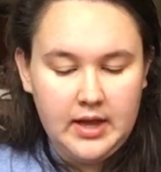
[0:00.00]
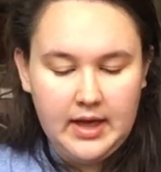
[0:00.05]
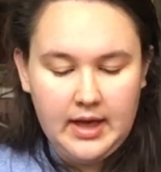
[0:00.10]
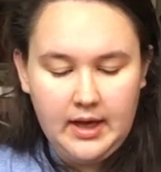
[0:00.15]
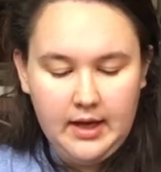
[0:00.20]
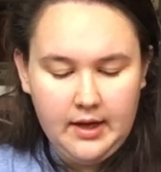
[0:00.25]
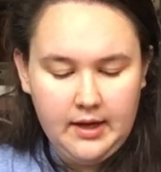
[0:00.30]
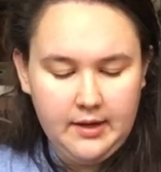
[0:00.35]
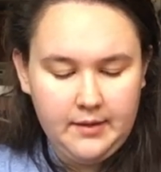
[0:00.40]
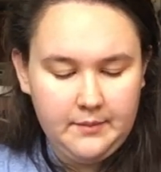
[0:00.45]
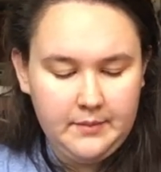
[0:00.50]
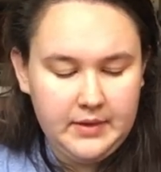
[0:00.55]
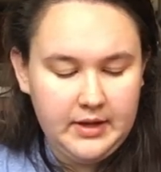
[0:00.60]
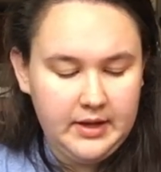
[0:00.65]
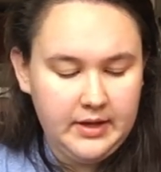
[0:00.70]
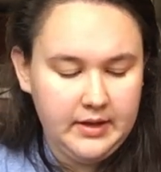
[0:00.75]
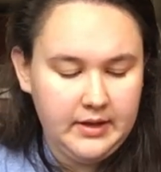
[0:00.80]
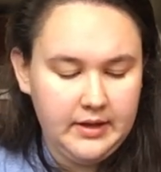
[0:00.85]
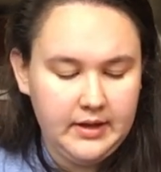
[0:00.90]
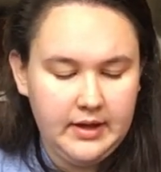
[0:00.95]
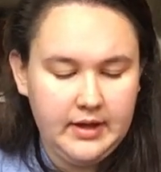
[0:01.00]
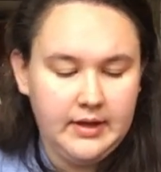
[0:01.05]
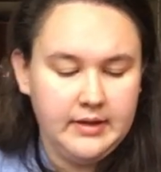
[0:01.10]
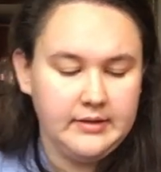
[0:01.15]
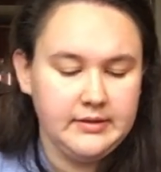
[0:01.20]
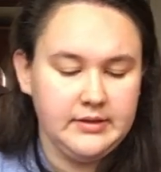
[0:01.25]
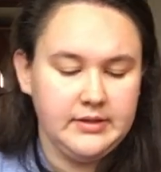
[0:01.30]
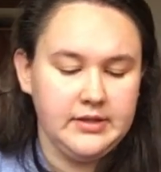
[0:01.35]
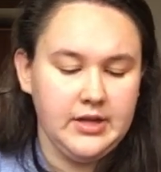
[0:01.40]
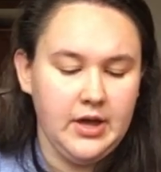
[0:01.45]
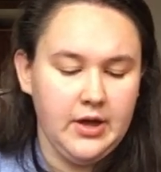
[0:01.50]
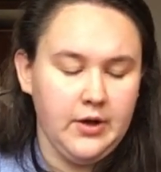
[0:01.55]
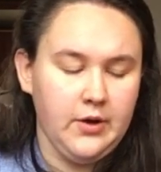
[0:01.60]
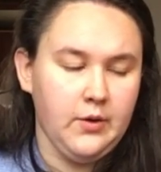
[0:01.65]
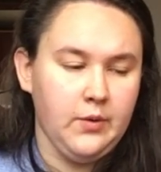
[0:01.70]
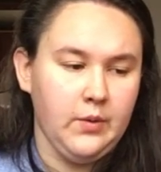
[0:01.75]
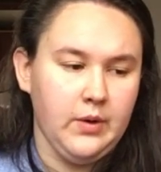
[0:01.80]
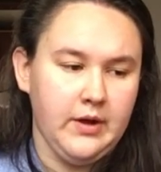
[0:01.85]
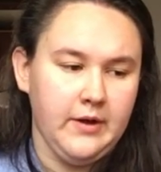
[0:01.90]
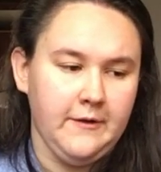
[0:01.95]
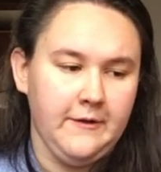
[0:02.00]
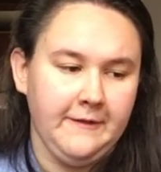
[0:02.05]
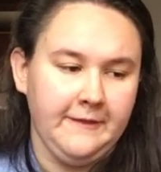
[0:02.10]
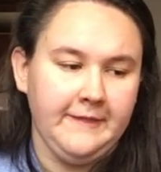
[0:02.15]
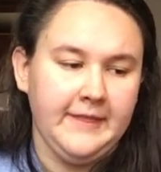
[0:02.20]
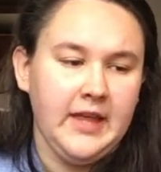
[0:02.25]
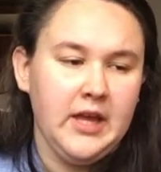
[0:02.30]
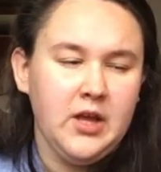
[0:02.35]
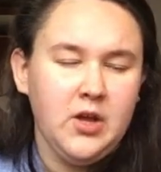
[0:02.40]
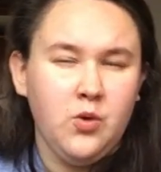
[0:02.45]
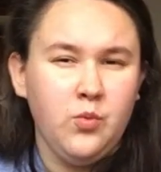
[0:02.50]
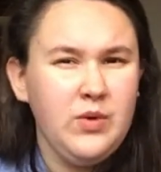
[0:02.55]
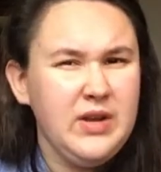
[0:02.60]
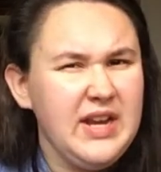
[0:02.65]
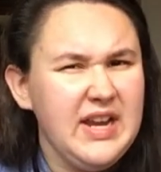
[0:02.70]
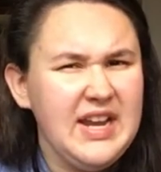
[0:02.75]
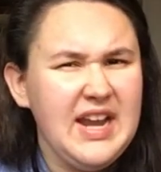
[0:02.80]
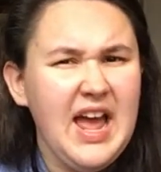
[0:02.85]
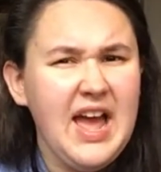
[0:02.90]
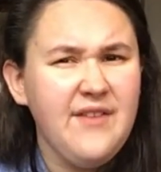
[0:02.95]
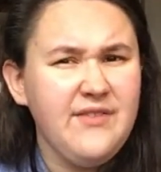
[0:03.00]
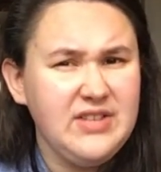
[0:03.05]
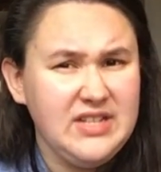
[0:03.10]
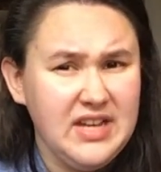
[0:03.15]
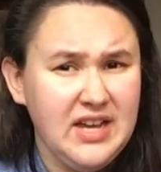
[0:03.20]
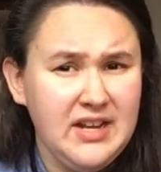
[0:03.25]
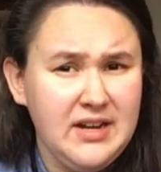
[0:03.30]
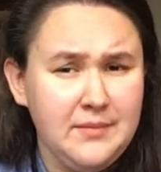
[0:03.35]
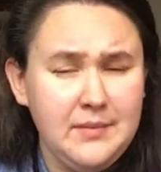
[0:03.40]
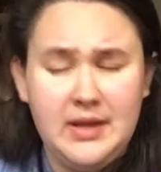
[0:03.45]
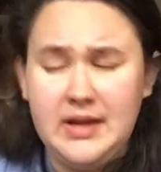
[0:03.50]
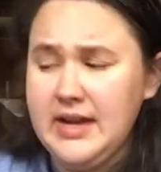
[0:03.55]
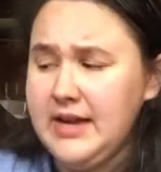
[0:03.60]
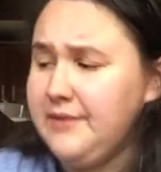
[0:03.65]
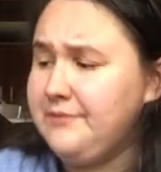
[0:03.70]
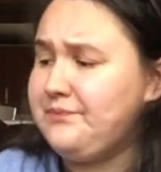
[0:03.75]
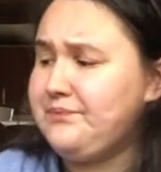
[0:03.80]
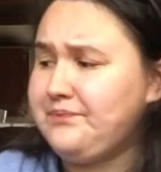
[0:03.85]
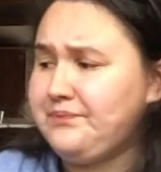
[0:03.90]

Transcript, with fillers: Um, so we didn't have a ton of money,